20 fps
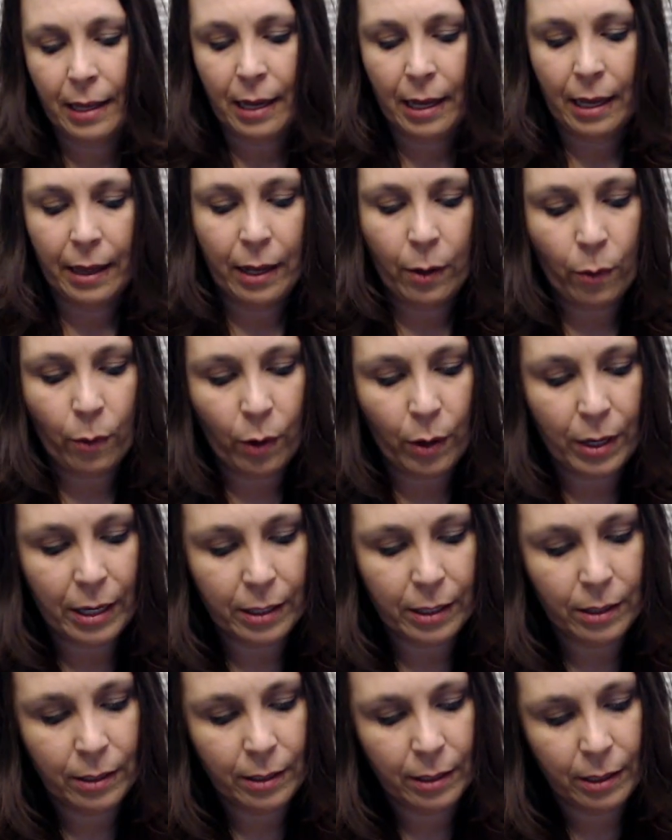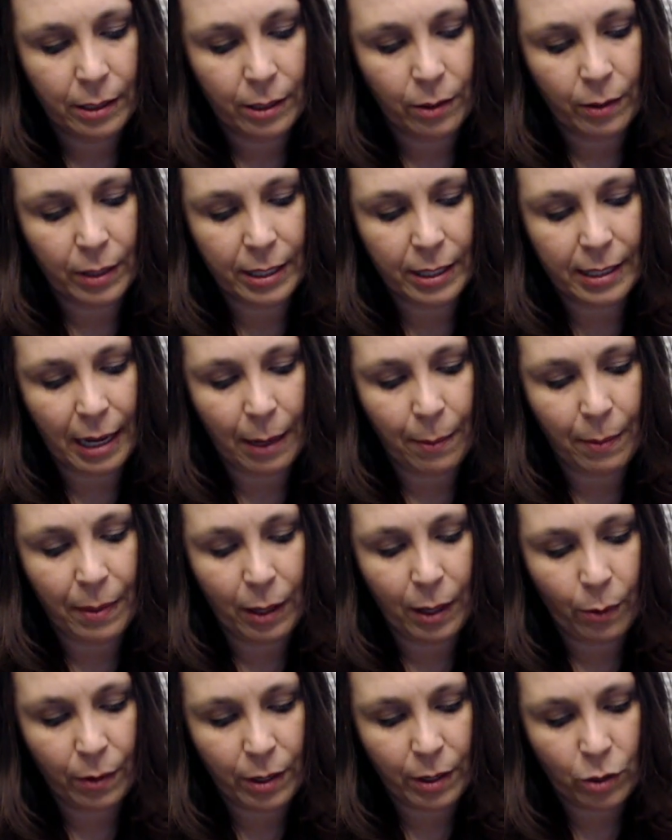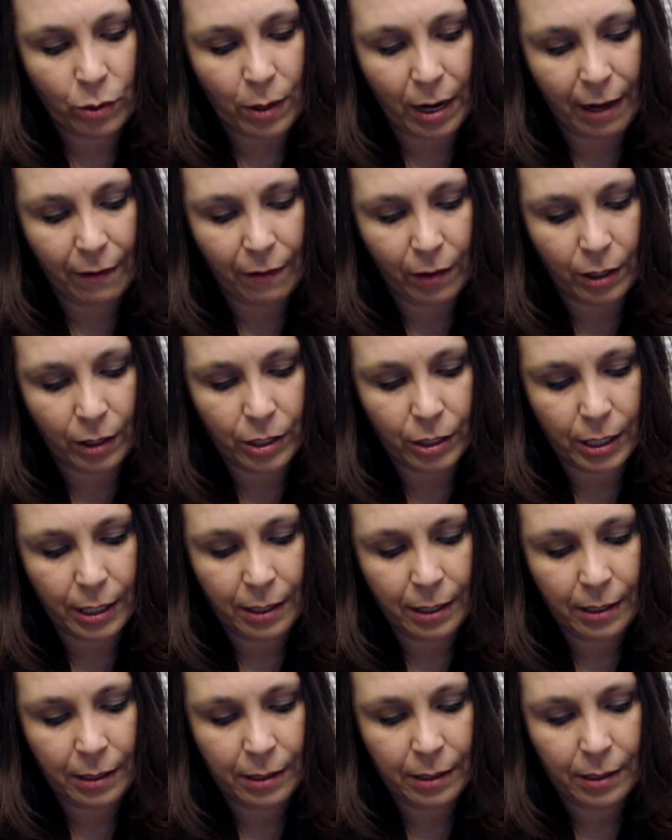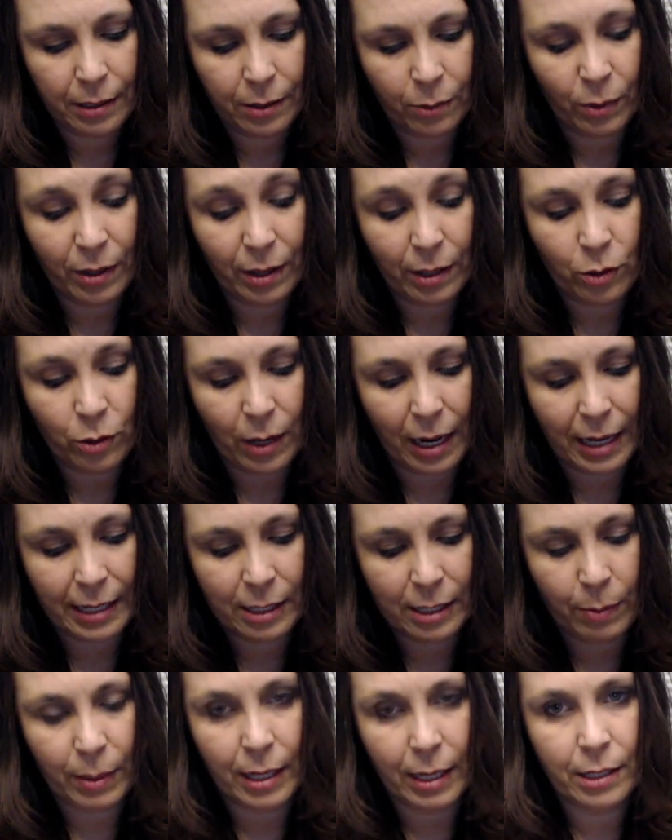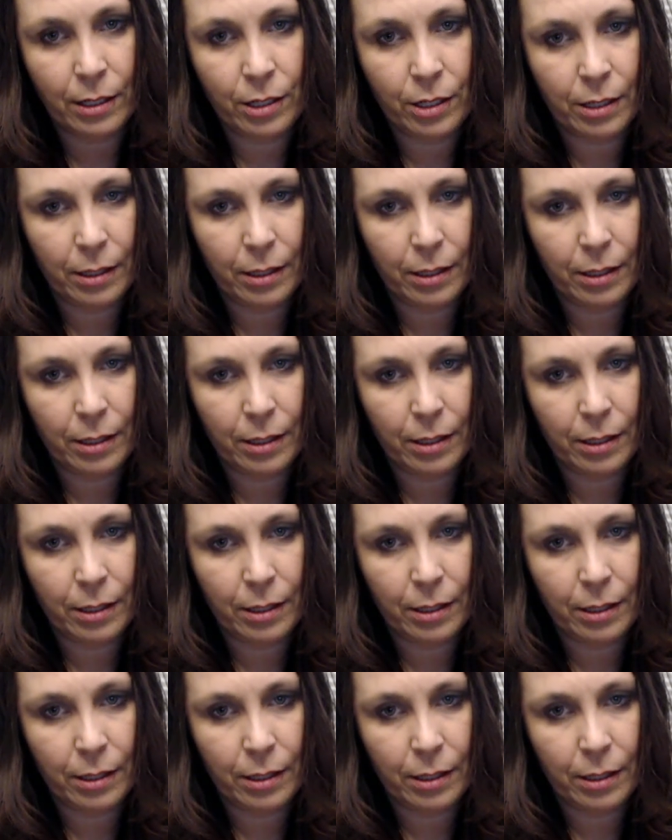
Then we're going to do the same thing with the dry version, with the dry sponge.